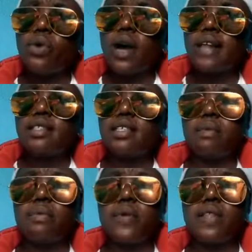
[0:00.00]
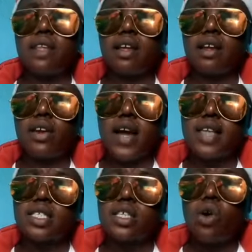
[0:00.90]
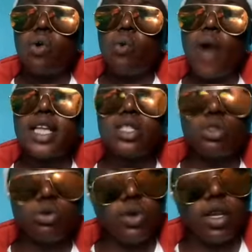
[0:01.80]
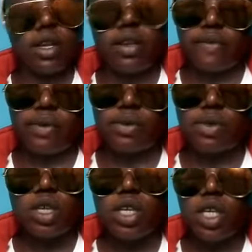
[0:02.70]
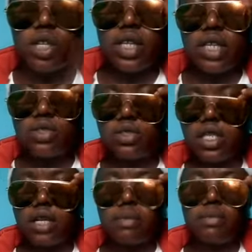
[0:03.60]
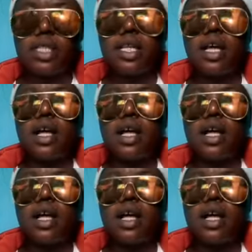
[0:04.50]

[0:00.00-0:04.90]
you are celebrating Christ, why do evil in order to celebrate?